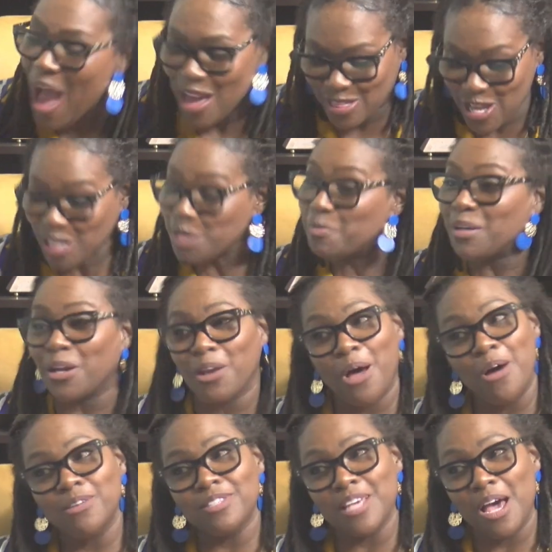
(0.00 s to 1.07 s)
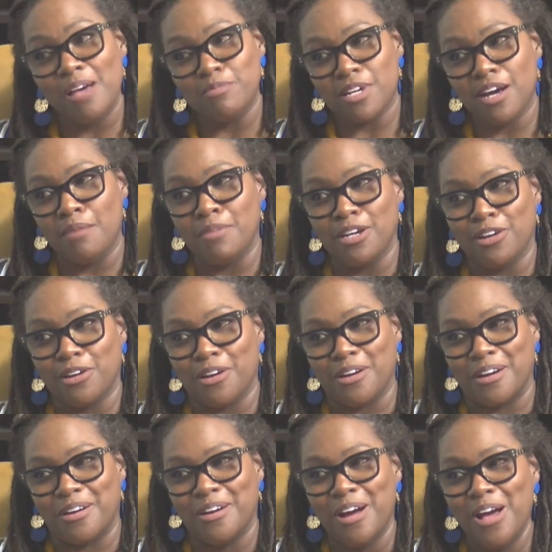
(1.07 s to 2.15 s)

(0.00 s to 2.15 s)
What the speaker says: This has been a long time coming, girl.